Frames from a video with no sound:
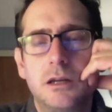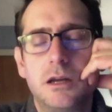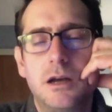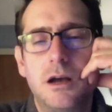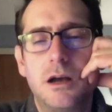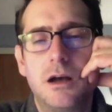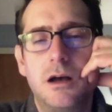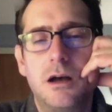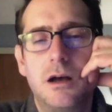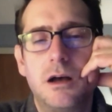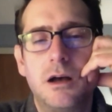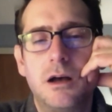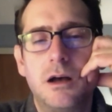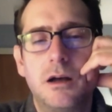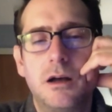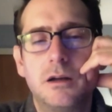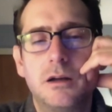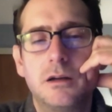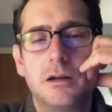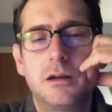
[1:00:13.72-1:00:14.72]

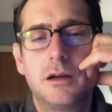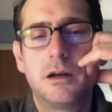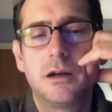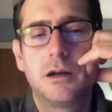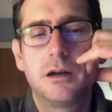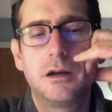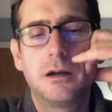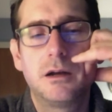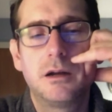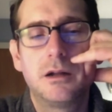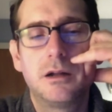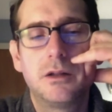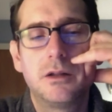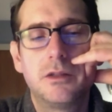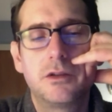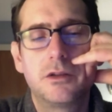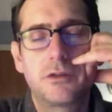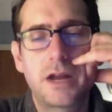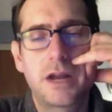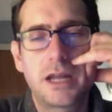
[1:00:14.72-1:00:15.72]
uh, uh
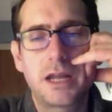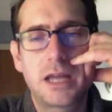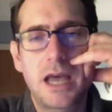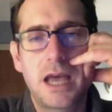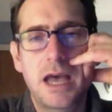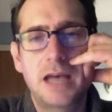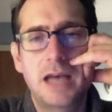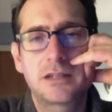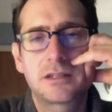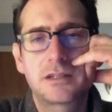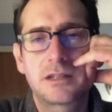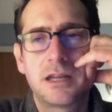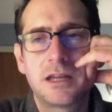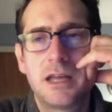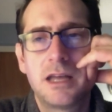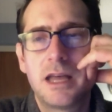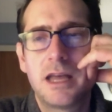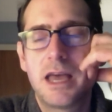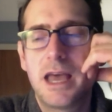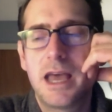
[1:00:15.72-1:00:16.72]
the right cast
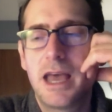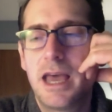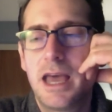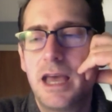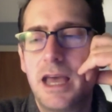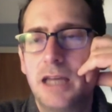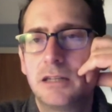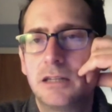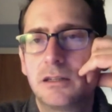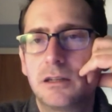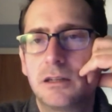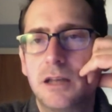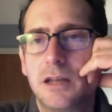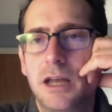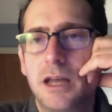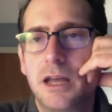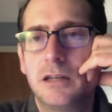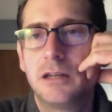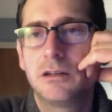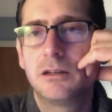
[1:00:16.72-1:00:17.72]
and
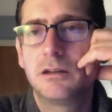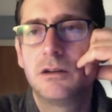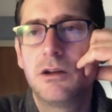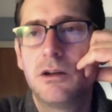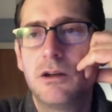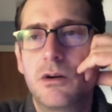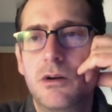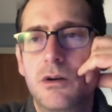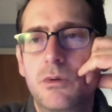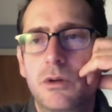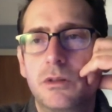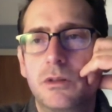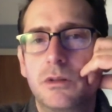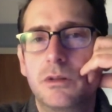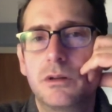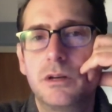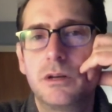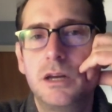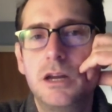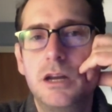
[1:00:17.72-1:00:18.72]
and know with
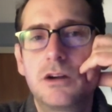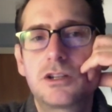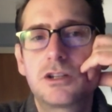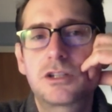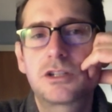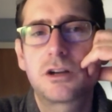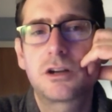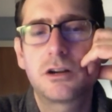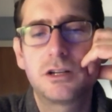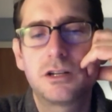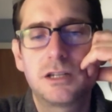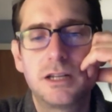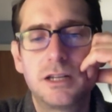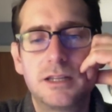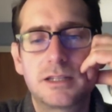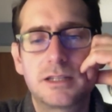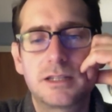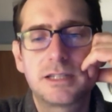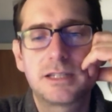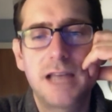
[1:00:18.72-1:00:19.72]
near certainty
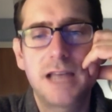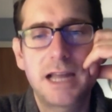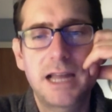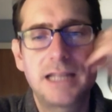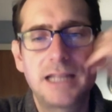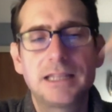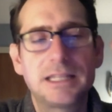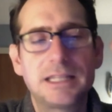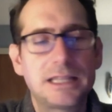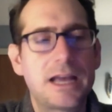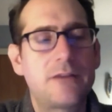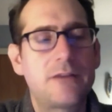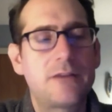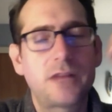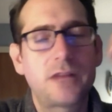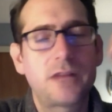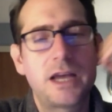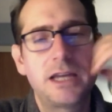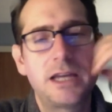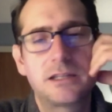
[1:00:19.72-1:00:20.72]
the second that that
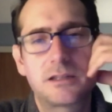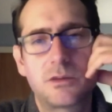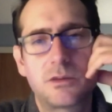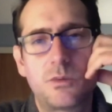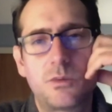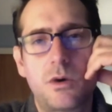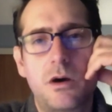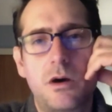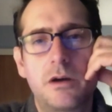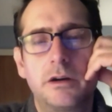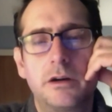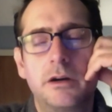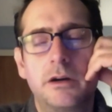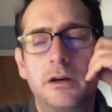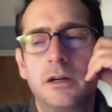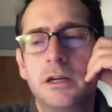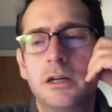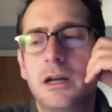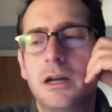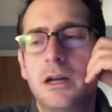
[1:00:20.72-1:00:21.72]
fly hits the
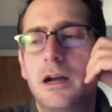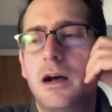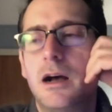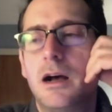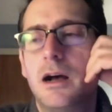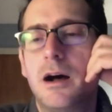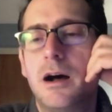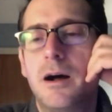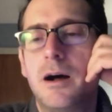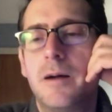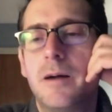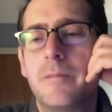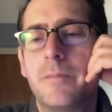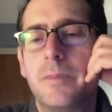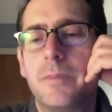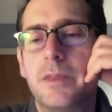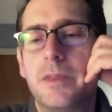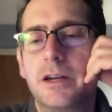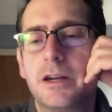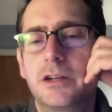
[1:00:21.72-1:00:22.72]
water um,
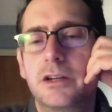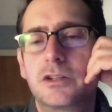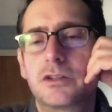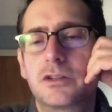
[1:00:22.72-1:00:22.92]
that a